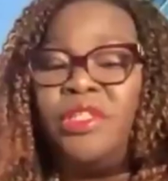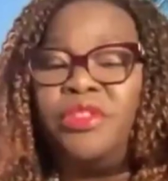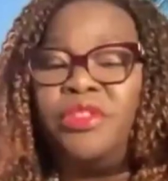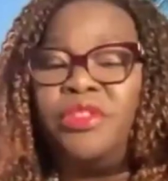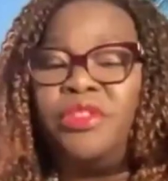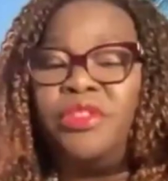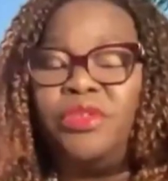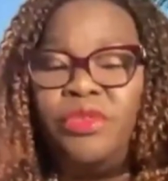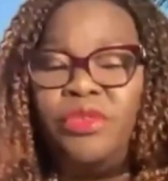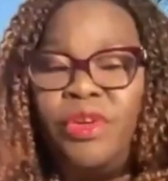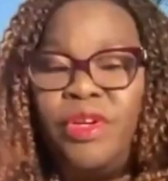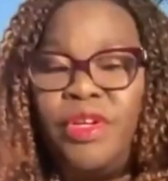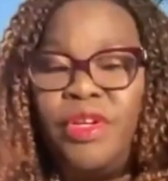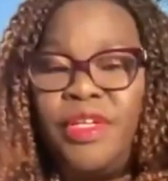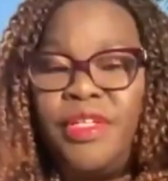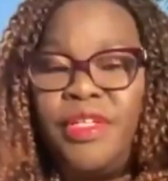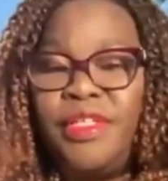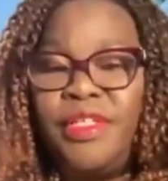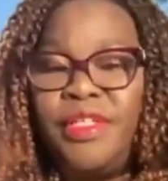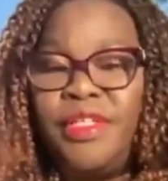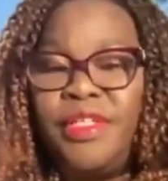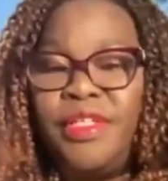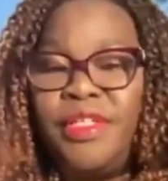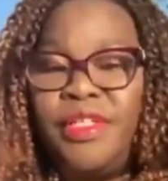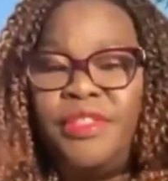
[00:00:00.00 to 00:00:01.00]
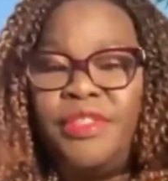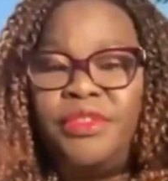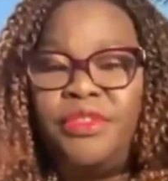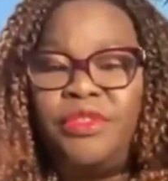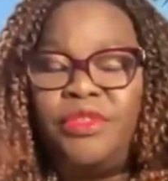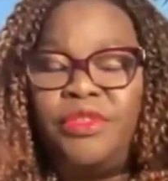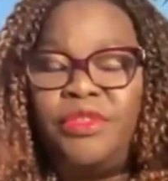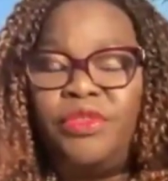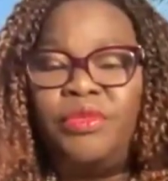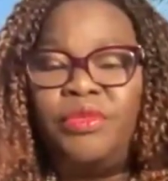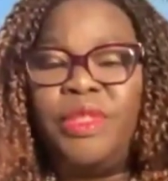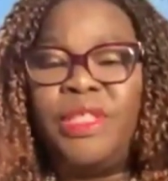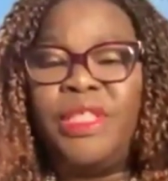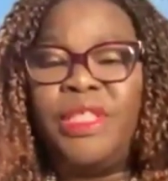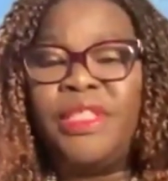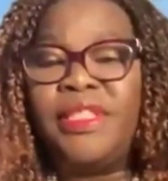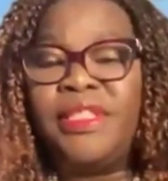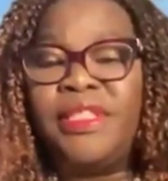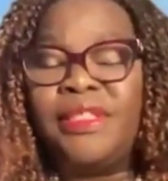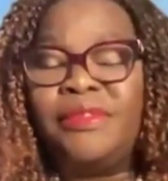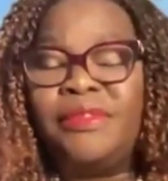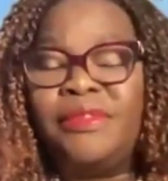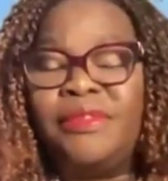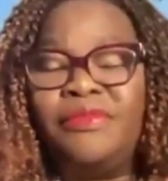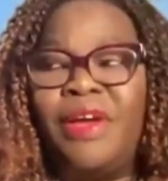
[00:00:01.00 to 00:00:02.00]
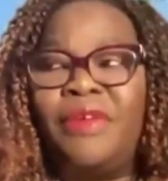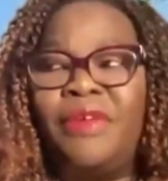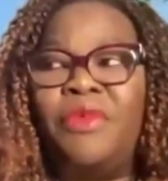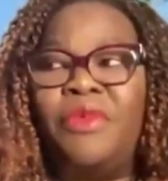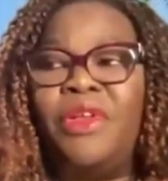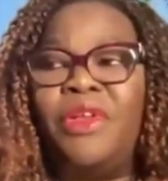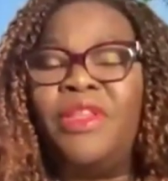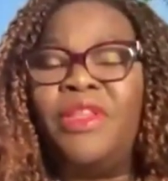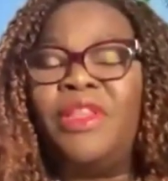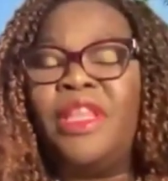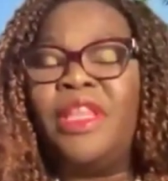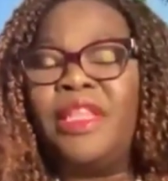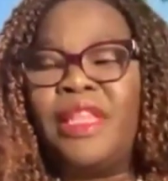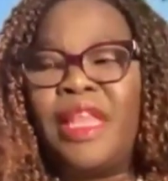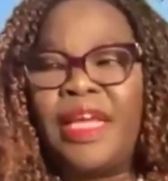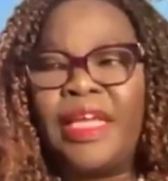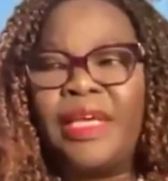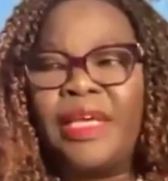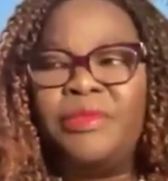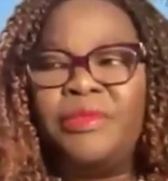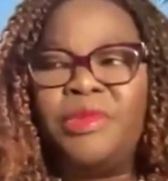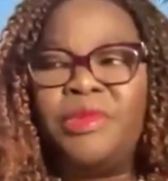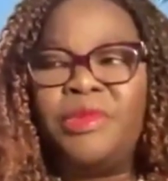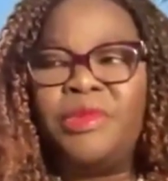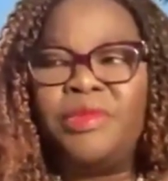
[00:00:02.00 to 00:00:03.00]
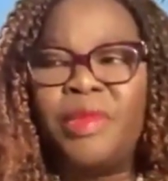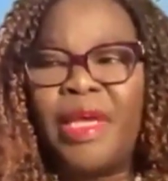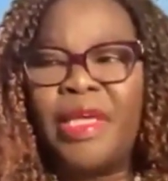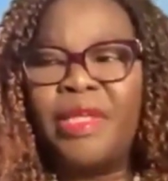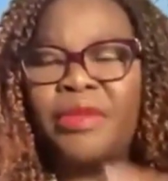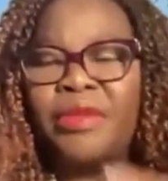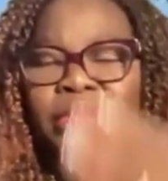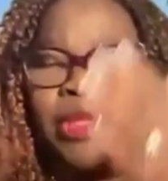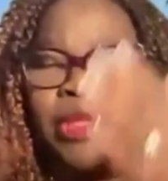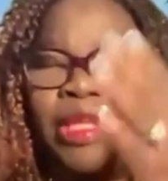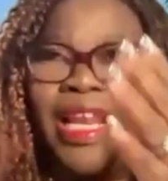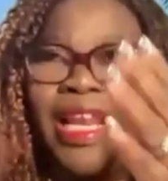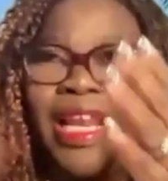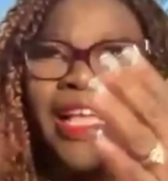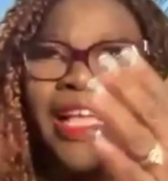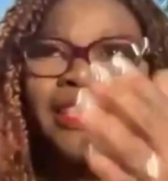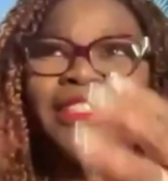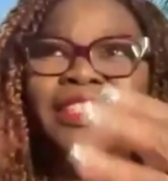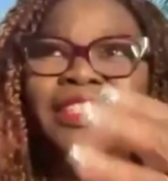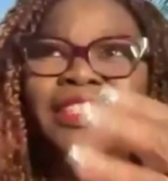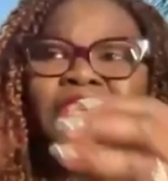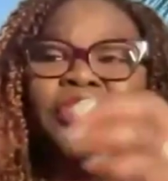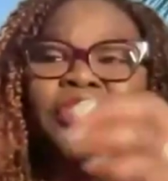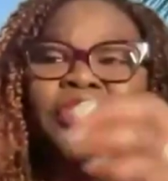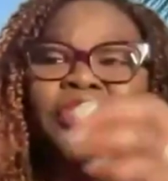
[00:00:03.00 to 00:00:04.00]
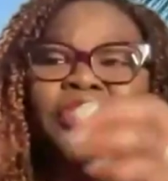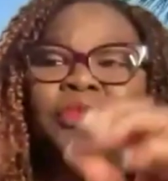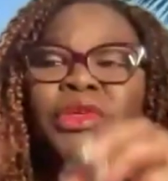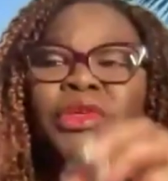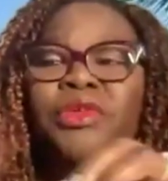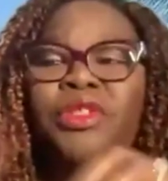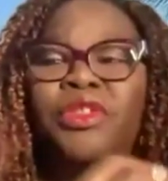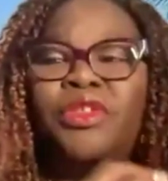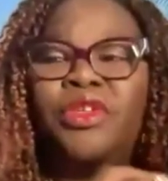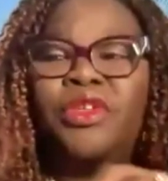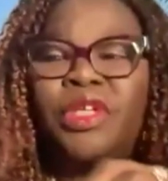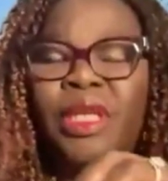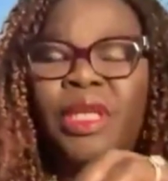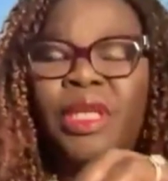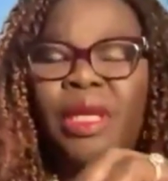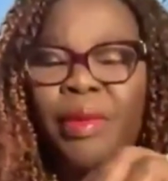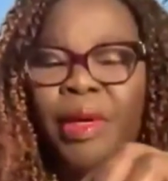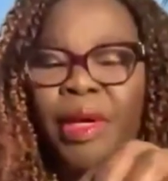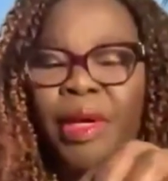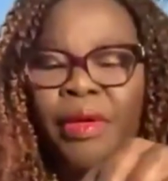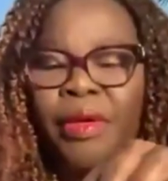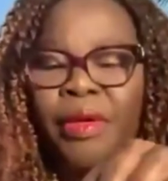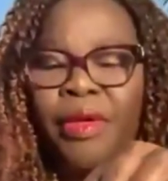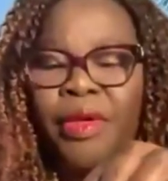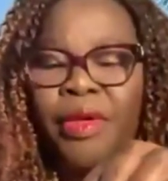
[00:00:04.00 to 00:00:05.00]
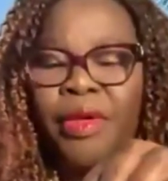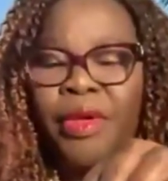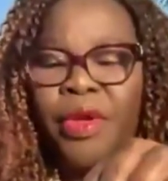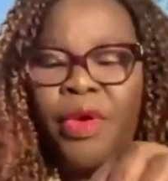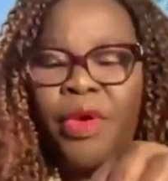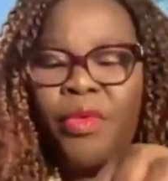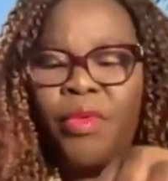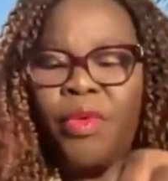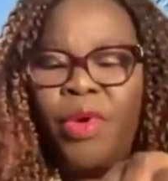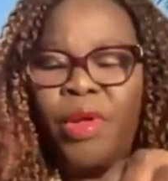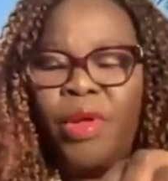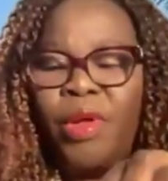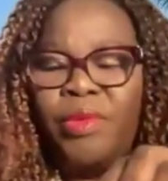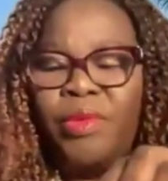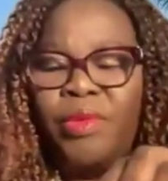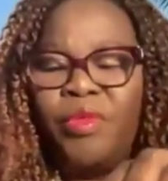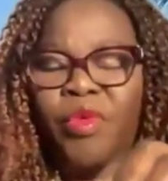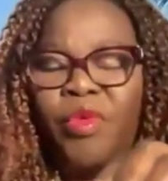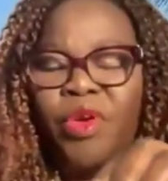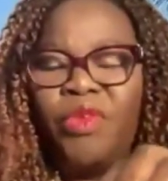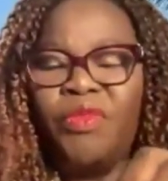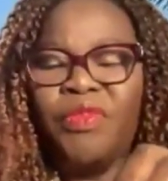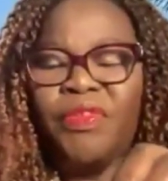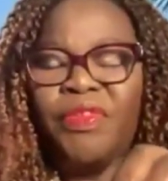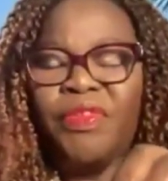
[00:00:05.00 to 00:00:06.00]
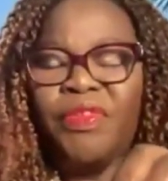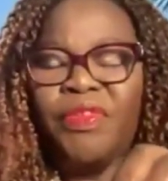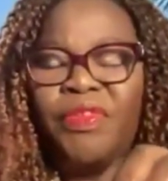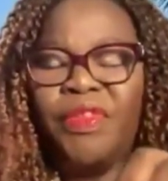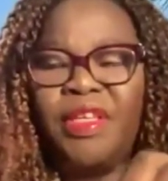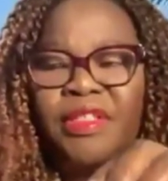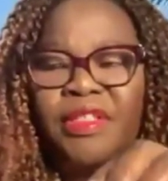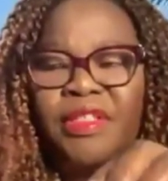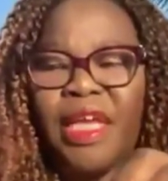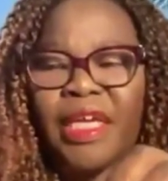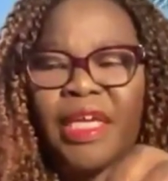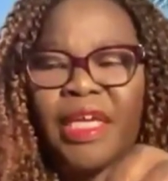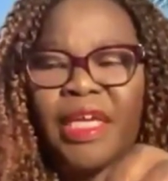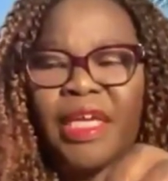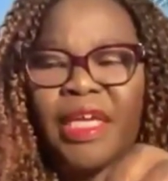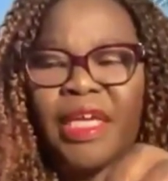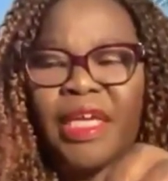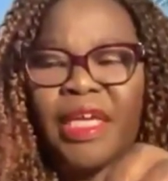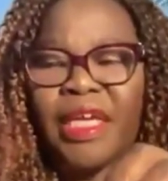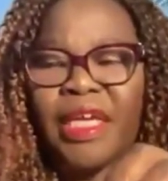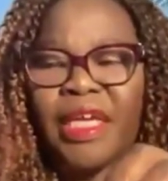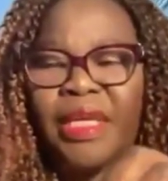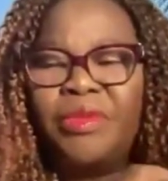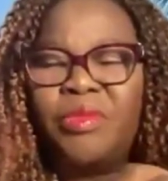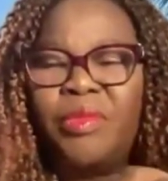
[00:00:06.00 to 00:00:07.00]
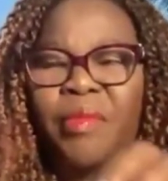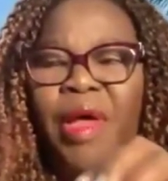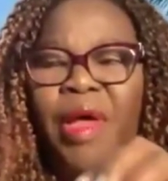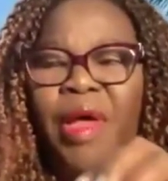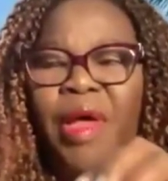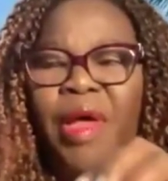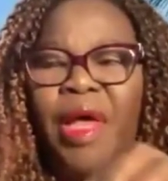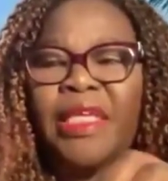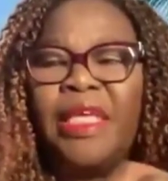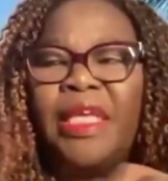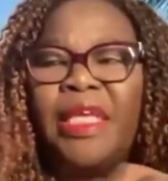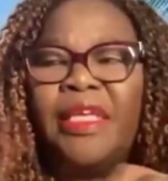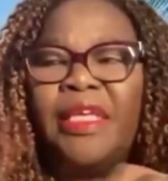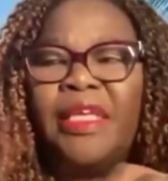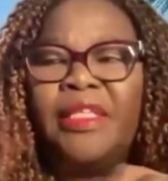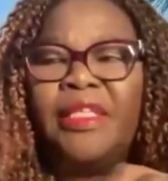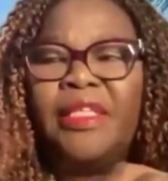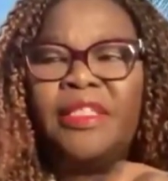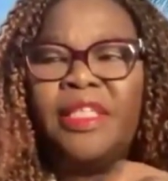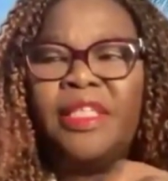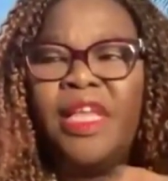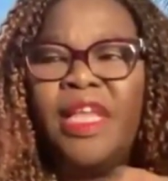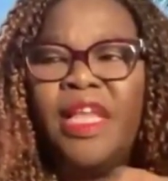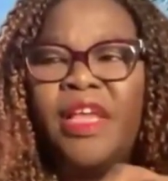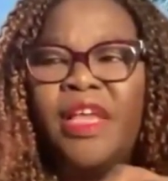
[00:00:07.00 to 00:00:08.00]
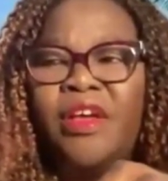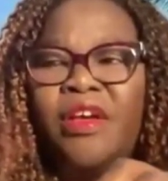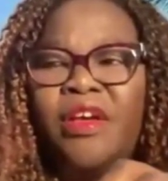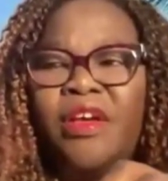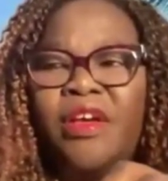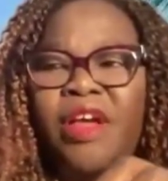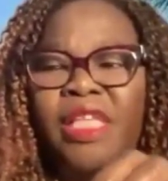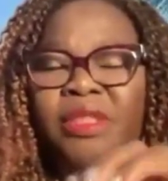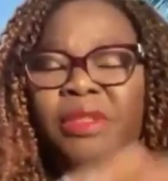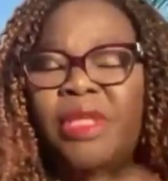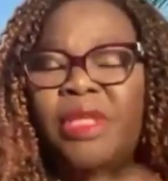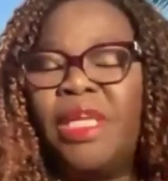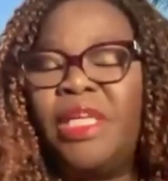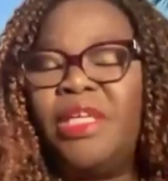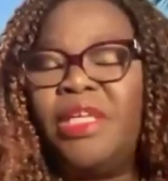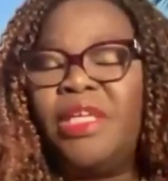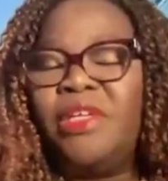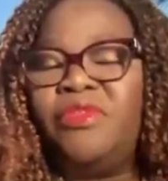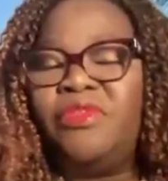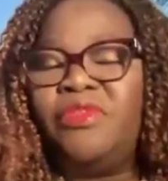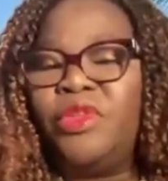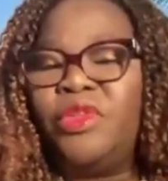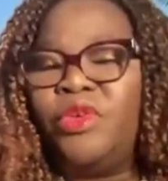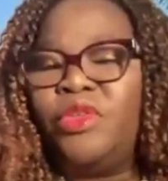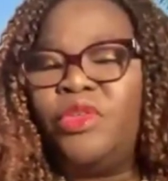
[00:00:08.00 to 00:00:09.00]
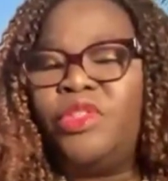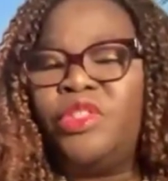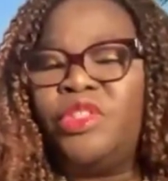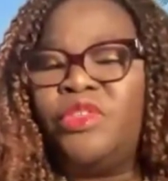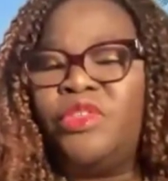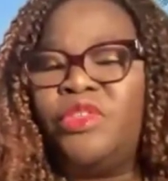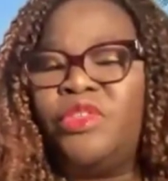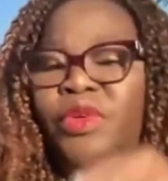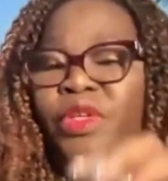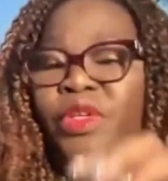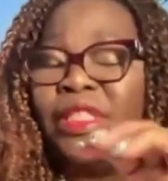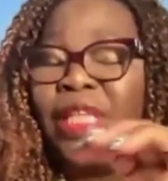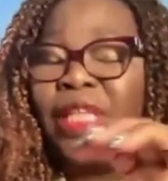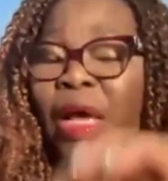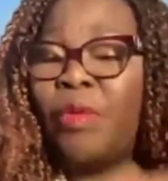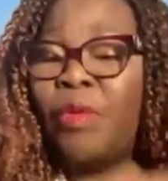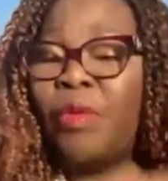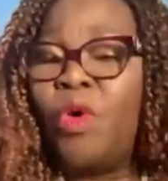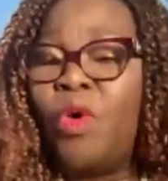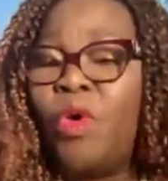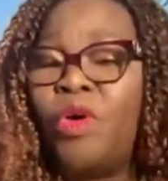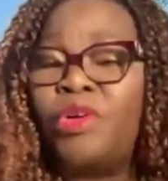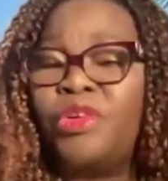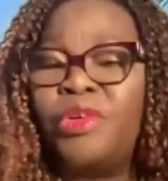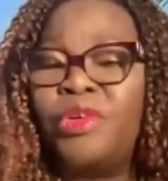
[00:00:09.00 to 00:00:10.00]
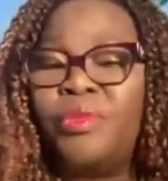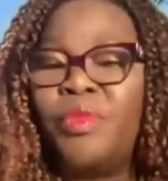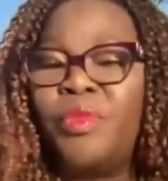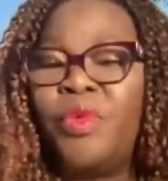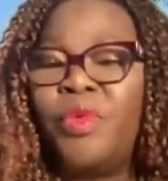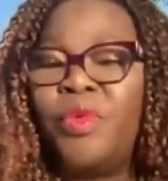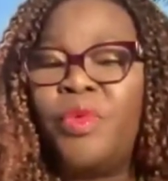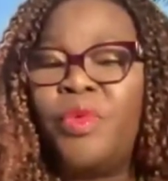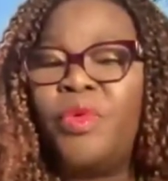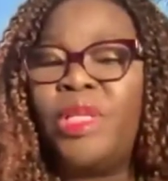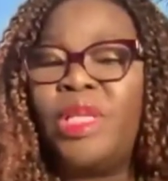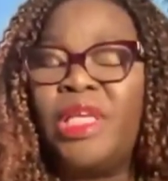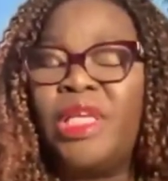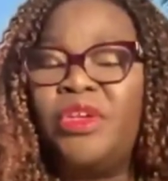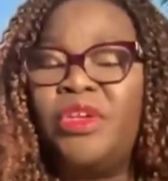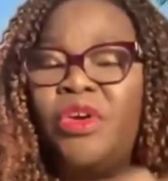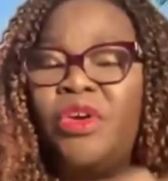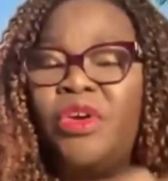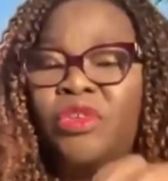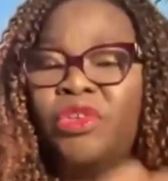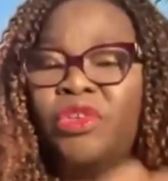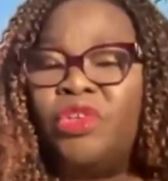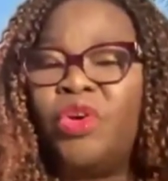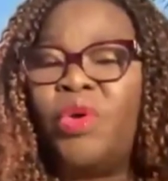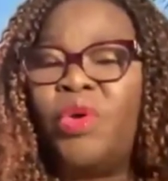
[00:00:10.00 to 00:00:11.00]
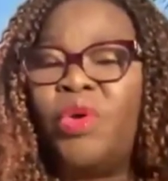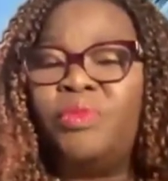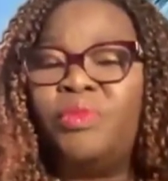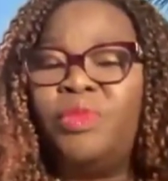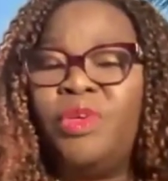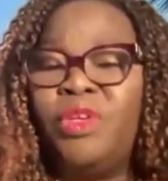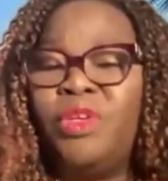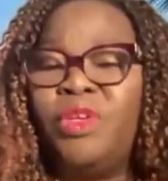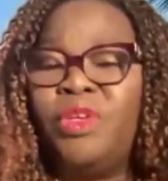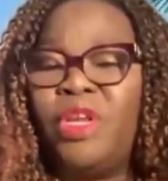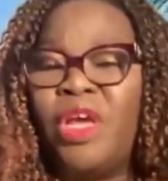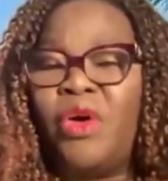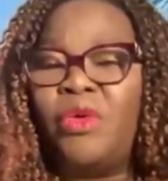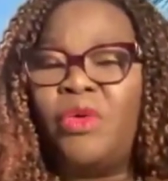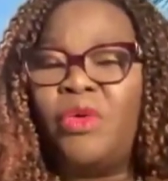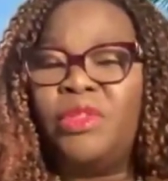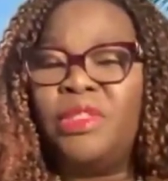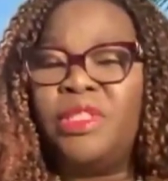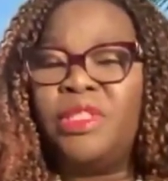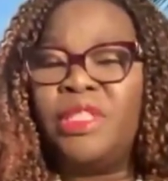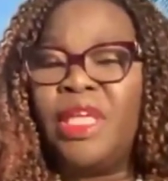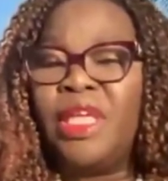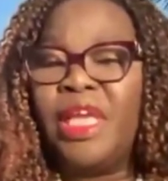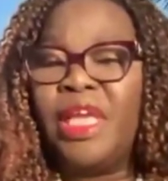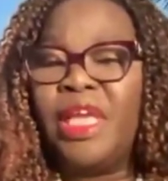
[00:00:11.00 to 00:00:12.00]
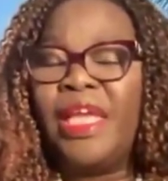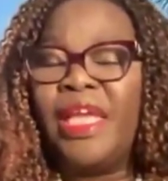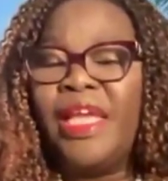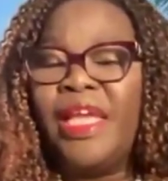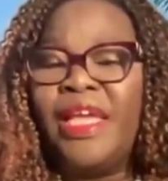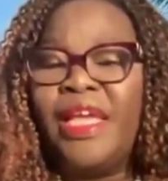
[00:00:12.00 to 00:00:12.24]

it's really true. It's true. Because in fact, one thing that came to mind the last session when we were talking about well-being, one of the things that came to my mind is, especially for those of us that work remotely, you're on your computer all